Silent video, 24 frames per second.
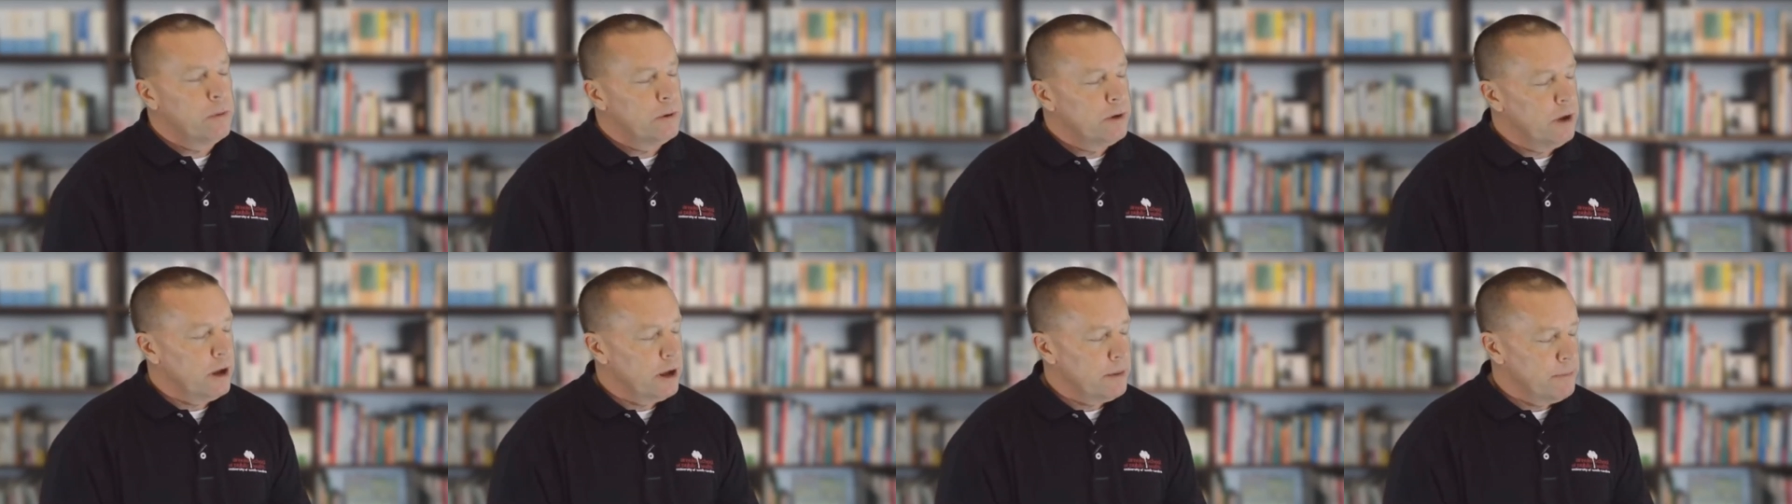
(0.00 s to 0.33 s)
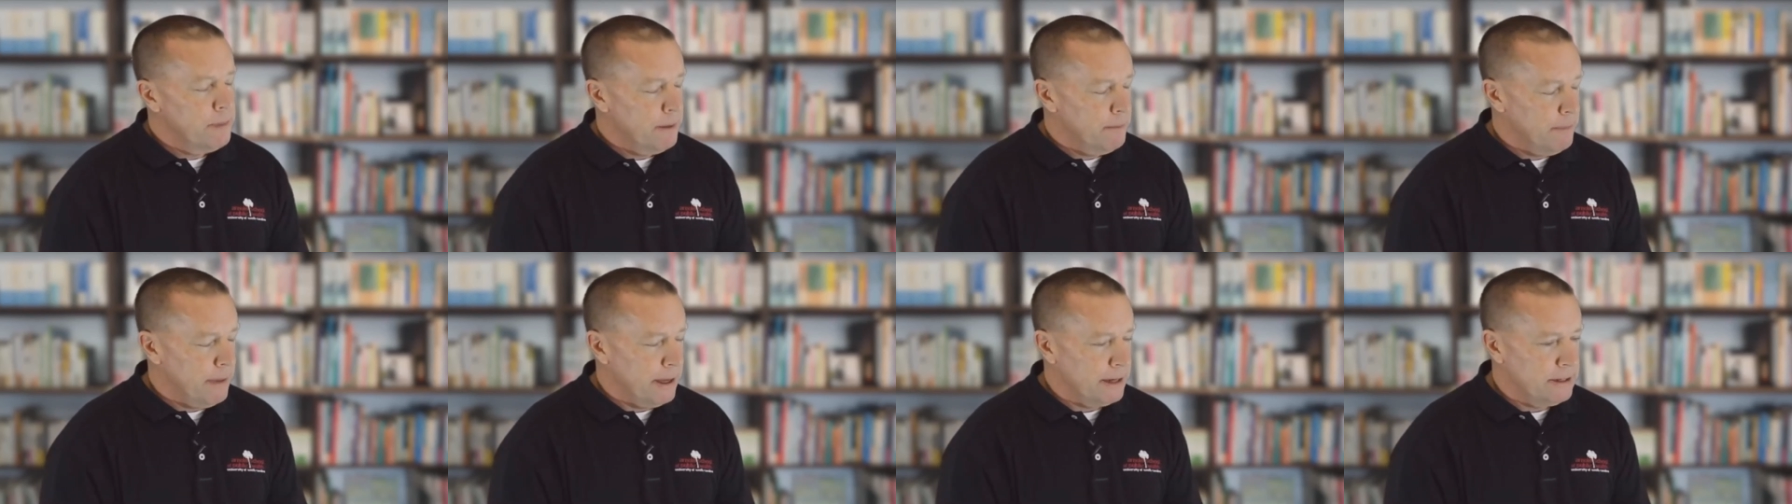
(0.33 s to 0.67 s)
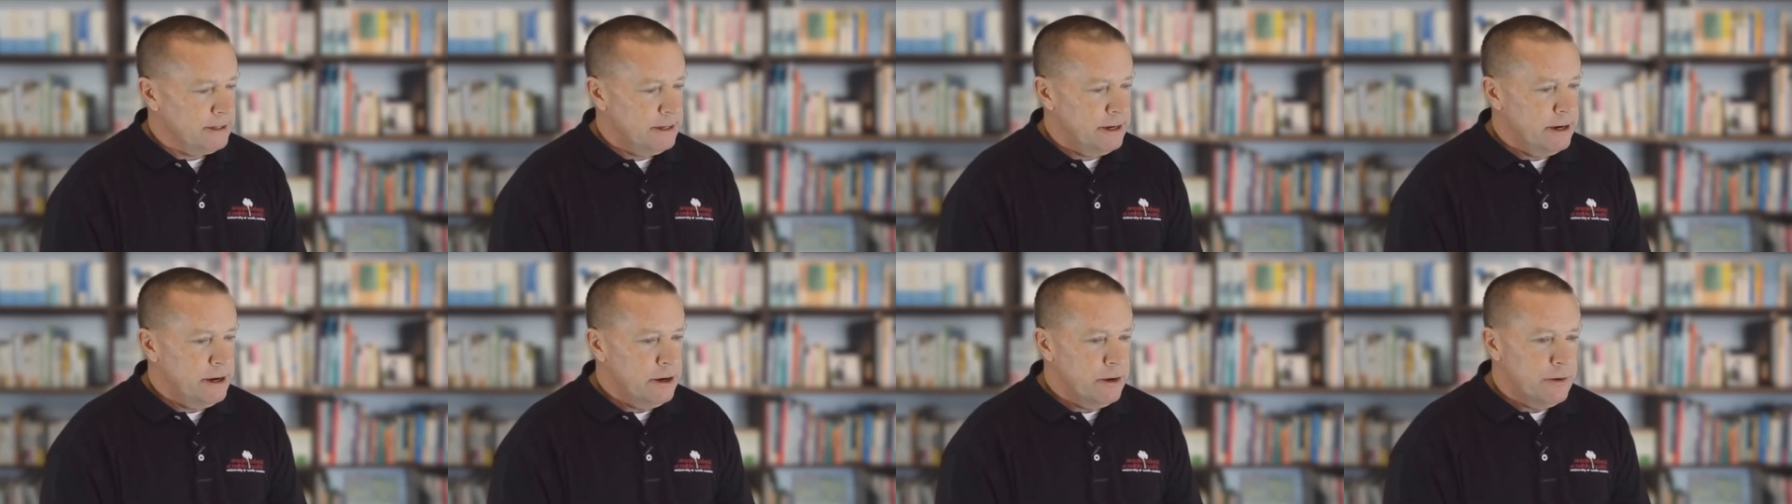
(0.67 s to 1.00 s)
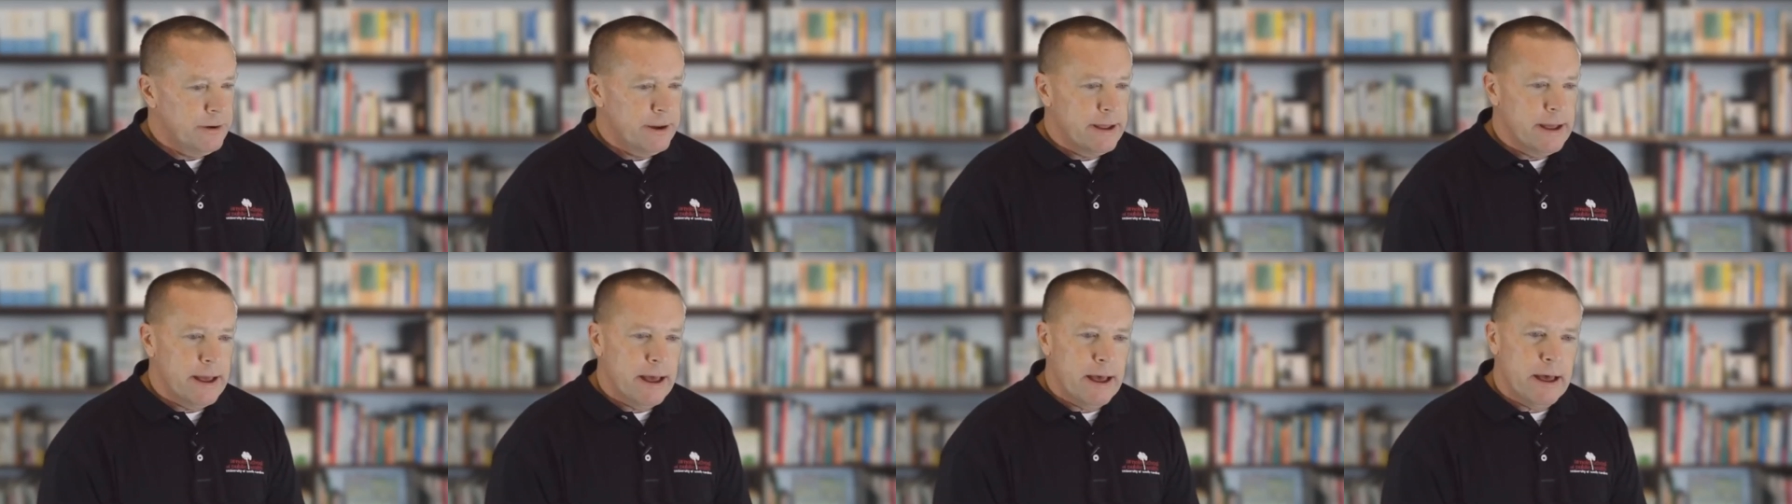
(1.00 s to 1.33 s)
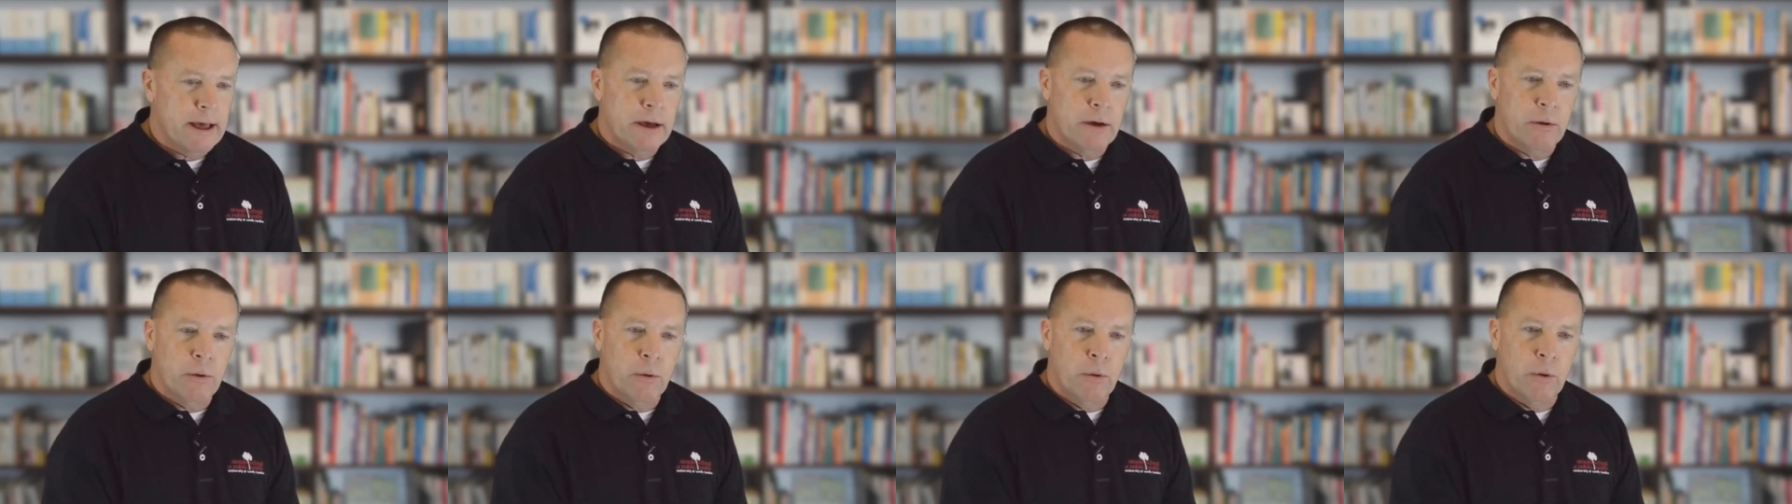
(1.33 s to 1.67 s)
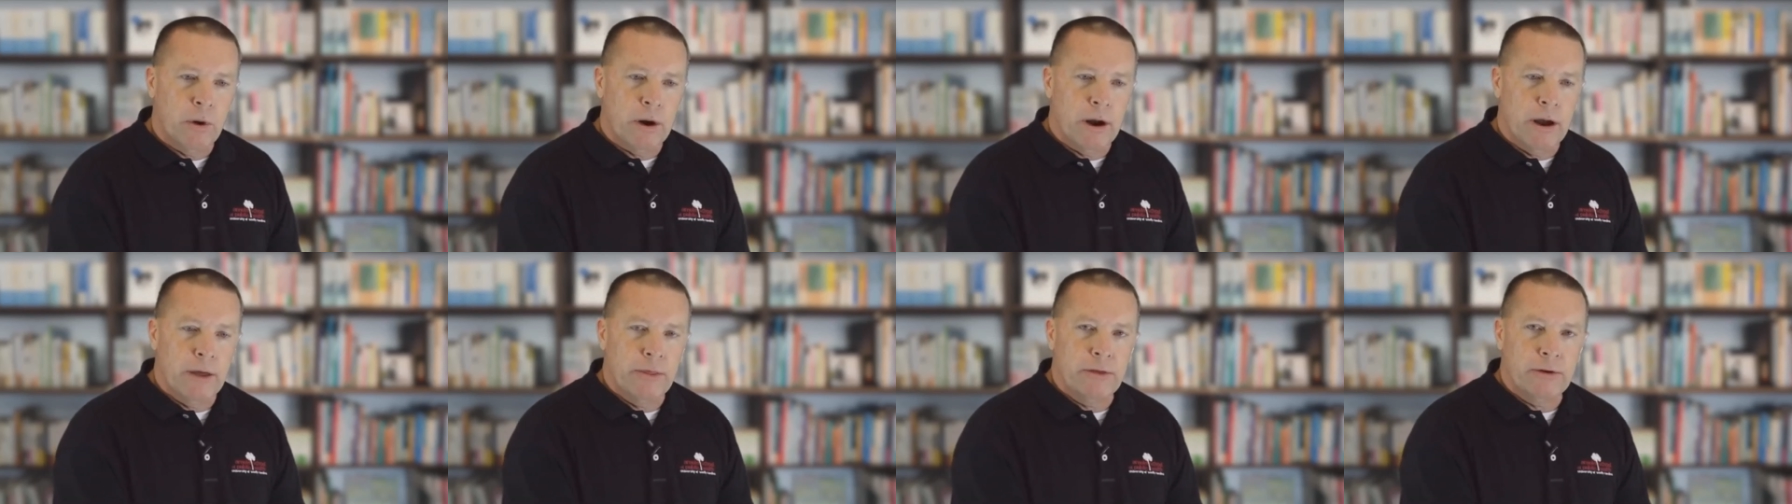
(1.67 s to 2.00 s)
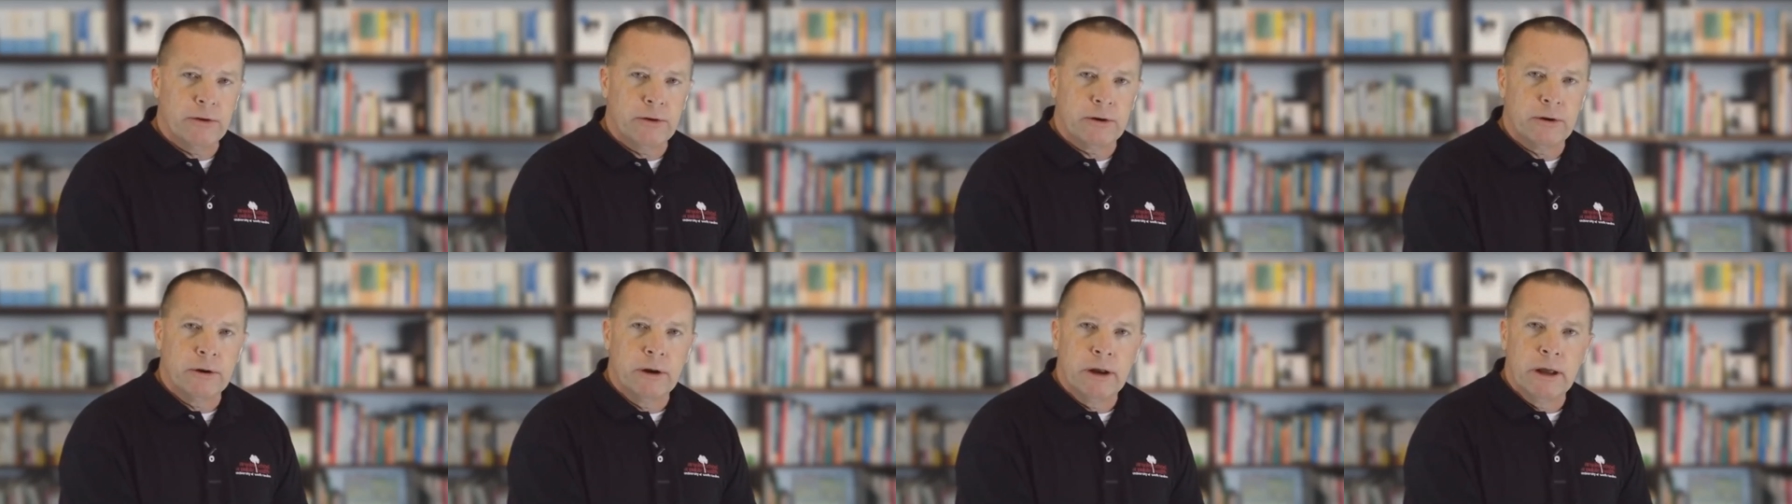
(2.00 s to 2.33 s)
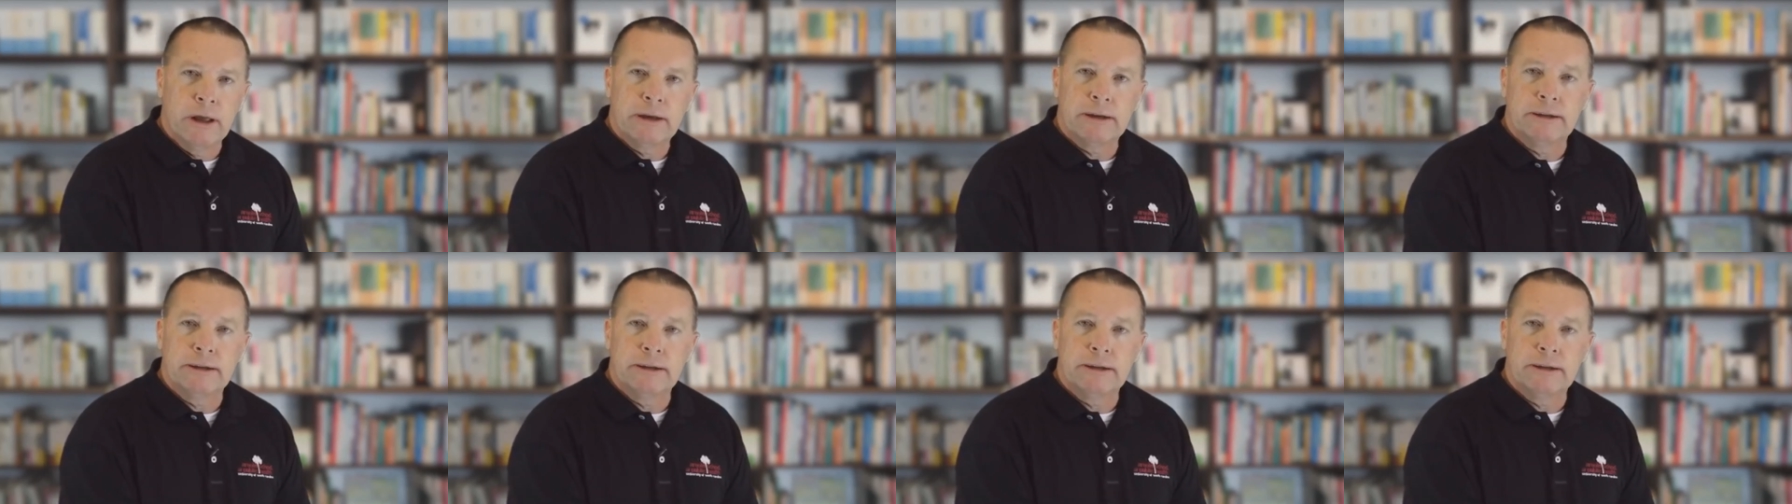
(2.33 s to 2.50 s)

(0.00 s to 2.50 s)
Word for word: we're talking about bacteria or other